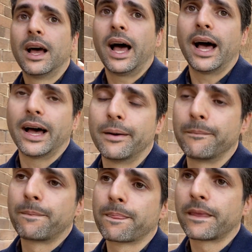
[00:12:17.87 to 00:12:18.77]

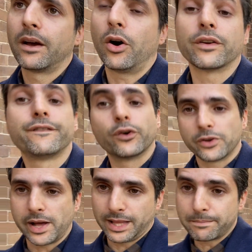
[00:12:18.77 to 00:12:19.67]
on a
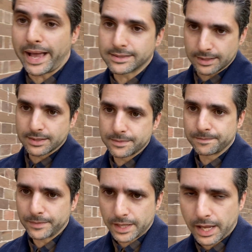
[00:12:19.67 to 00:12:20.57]
fortnightly basis,
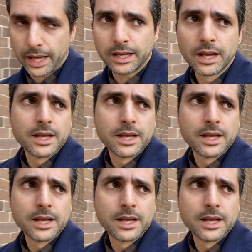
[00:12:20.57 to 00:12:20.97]
okay?